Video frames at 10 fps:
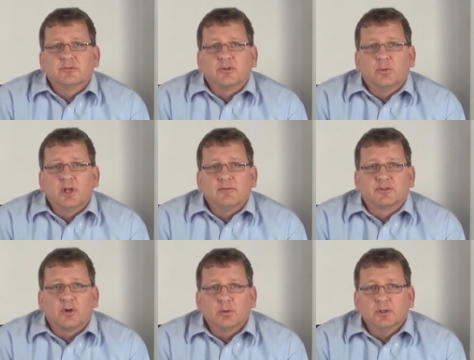So we'll have a
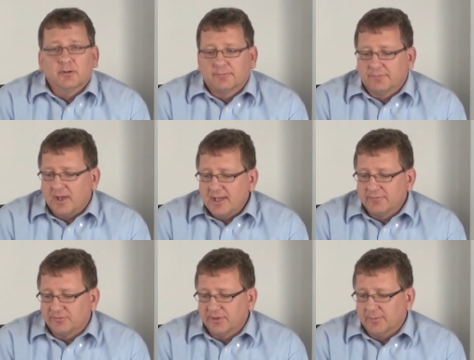total of
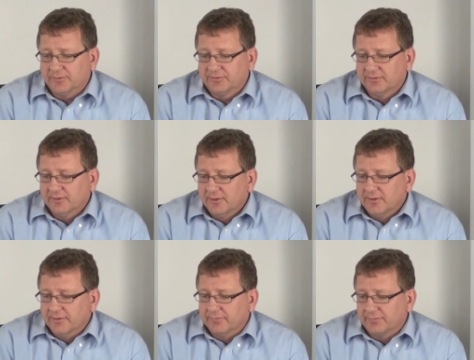five trips.
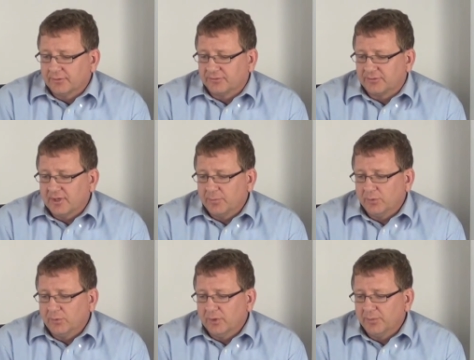The first trip
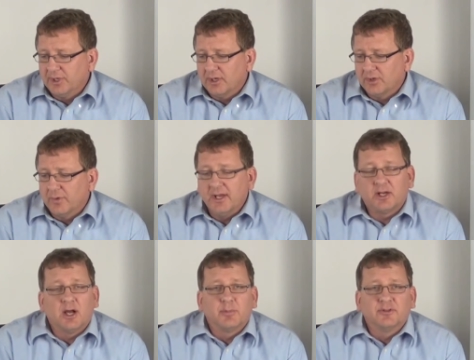will be our rate
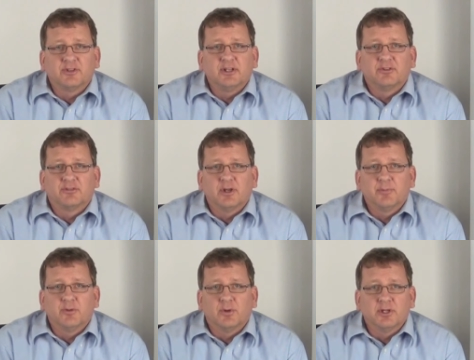compensated trip,
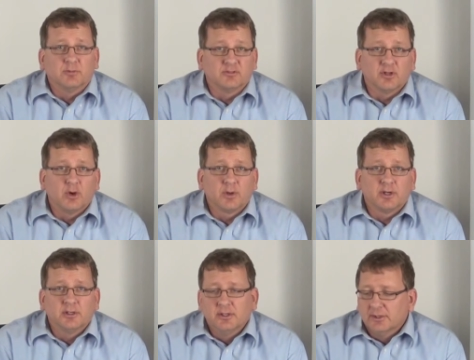the one that was
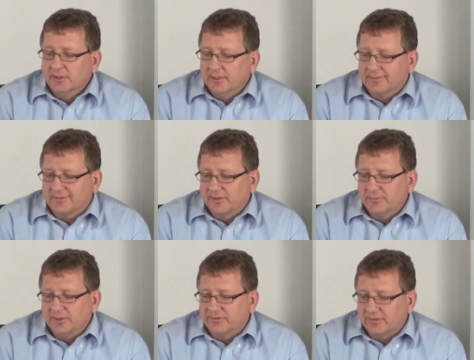lower. That's going to
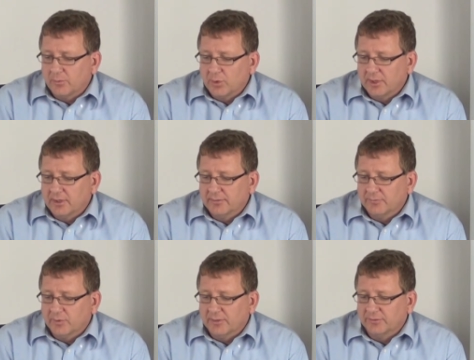be somewhere,
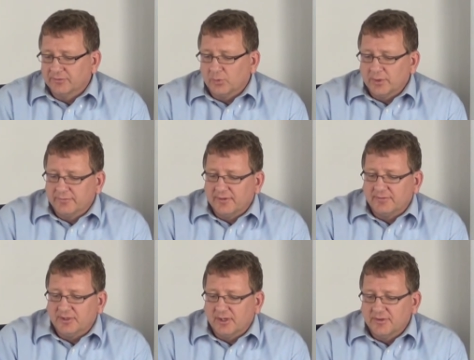well, it was one
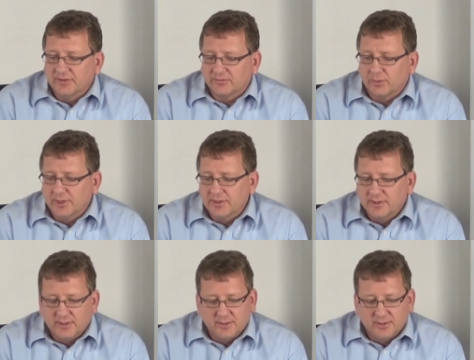fifty on this one.